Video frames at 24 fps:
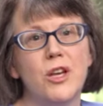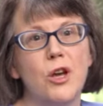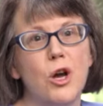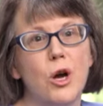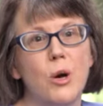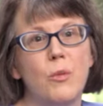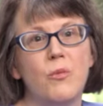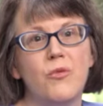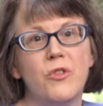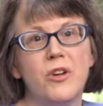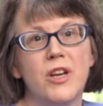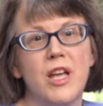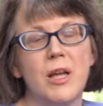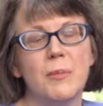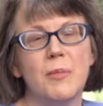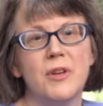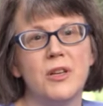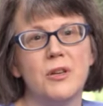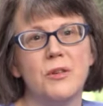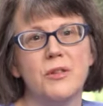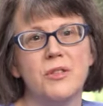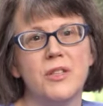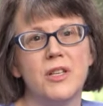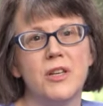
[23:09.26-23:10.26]
any harmful
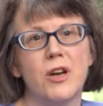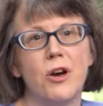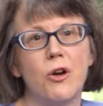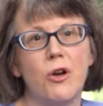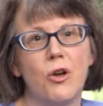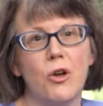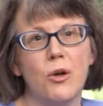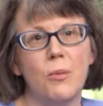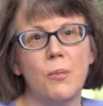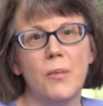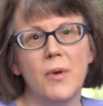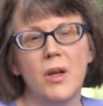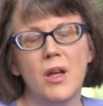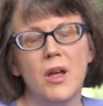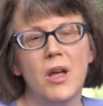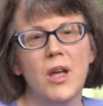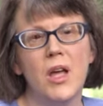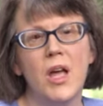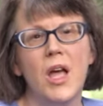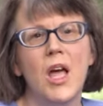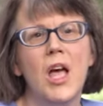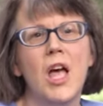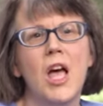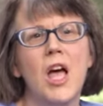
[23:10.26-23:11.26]
chemicals in our
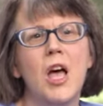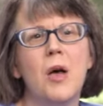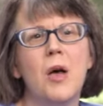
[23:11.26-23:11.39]
home,